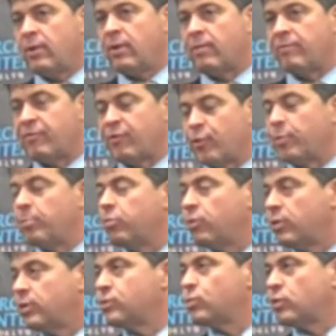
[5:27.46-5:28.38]
I'm very
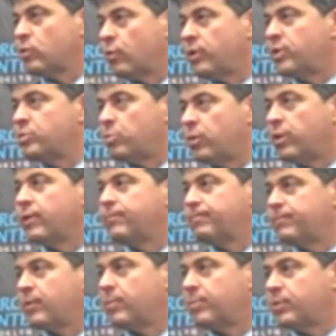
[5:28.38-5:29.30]
pleased with the way he's played
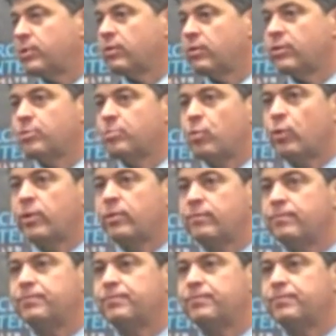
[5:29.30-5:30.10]
up until this point.